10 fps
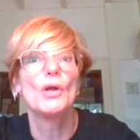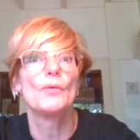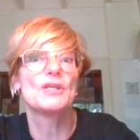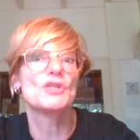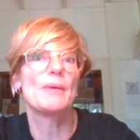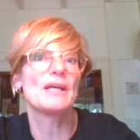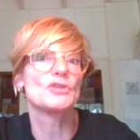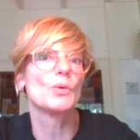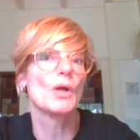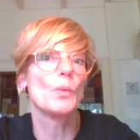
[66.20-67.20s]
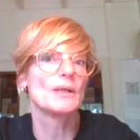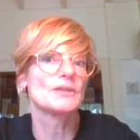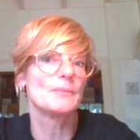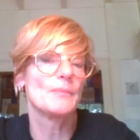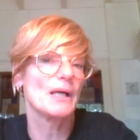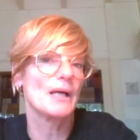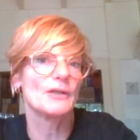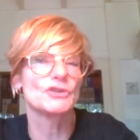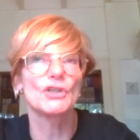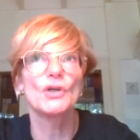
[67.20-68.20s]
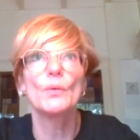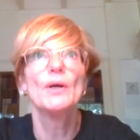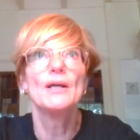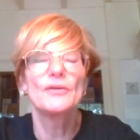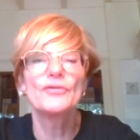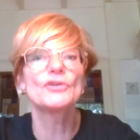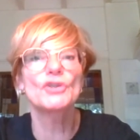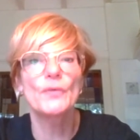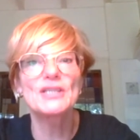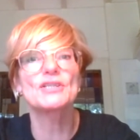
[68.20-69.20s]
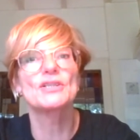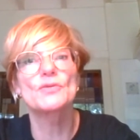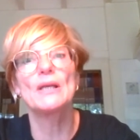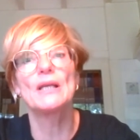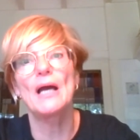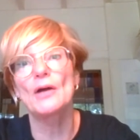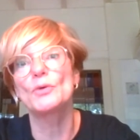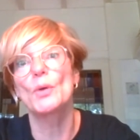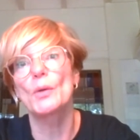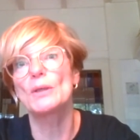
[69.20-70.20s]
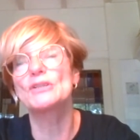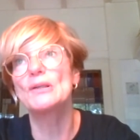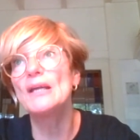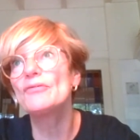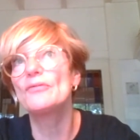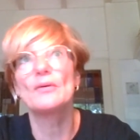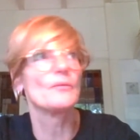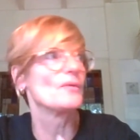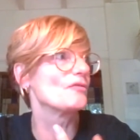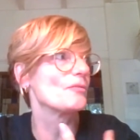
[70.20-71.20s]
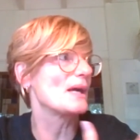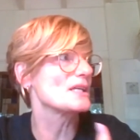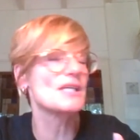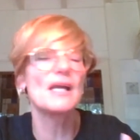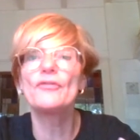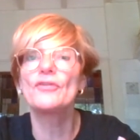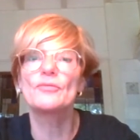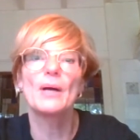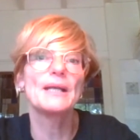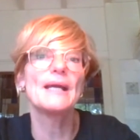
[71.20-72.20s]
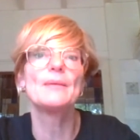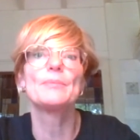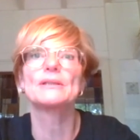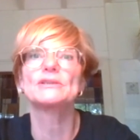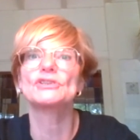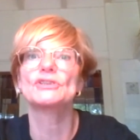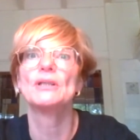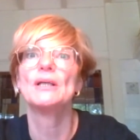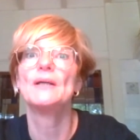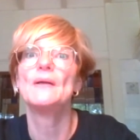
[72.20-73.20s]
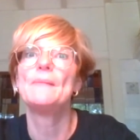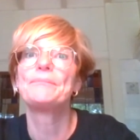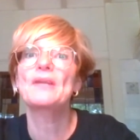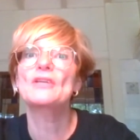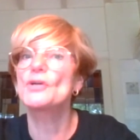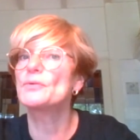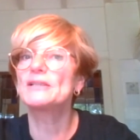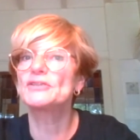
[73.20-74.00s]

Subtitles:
Which space do I want in my house? So the first question is really, how do I want to live with myself, with my neighbors? So that's